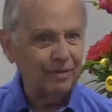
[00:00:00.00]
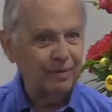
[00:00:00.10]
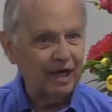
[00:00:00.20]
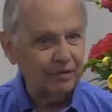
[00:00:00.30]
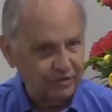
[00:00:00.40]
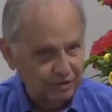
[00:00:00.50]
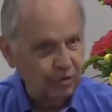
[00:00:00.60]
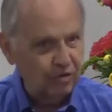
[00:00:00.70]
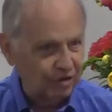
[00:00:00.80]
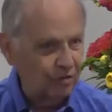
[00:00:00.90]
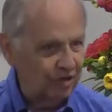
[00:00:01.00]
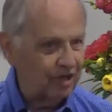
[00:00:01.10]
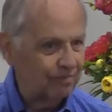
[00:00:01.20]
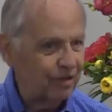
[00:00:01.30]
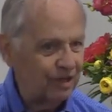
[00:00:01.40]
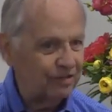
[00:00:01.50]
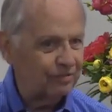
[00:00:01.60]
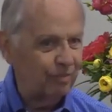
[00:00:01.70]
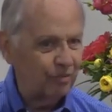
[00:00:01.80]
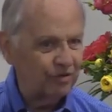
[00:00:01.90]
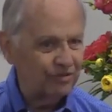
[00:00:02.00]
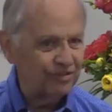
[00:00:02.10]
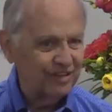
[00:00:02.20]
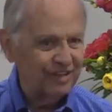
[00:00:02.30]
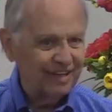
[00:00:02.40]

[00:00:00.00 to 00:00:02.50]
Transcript: of been out the door going and playing sports,